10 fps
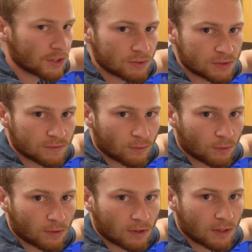I used
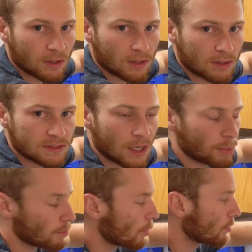for the
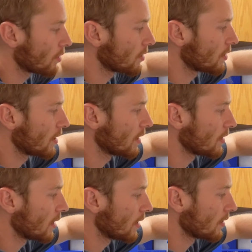stepper motor,
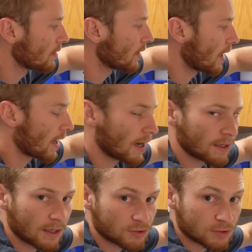and then I had
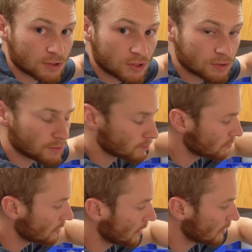an extra 2,
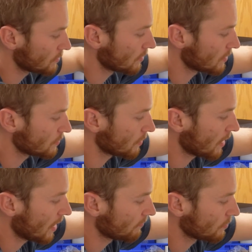and so that's what
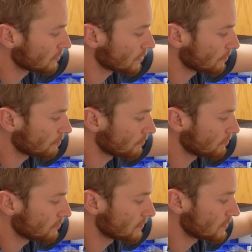I have hooked up
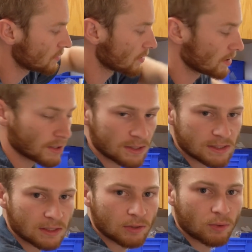to the
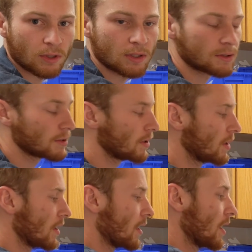solenoid.
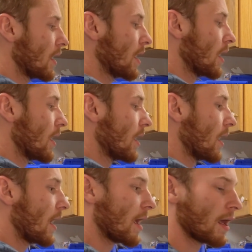
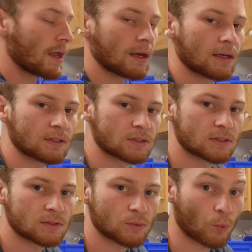And
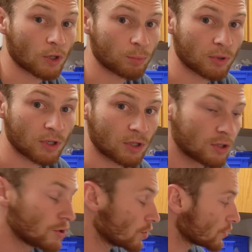it's worked pretty
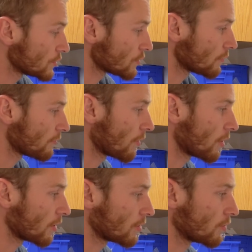good so
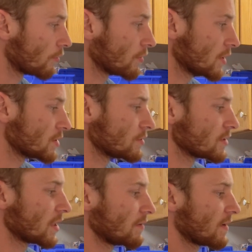far. The only issues
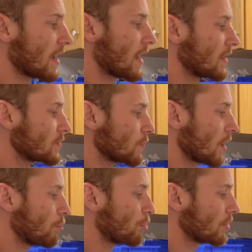that I've had is when
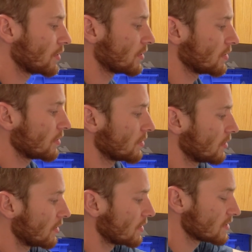I put
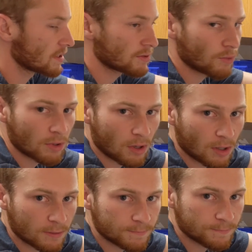the solenoid
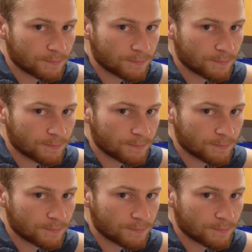on,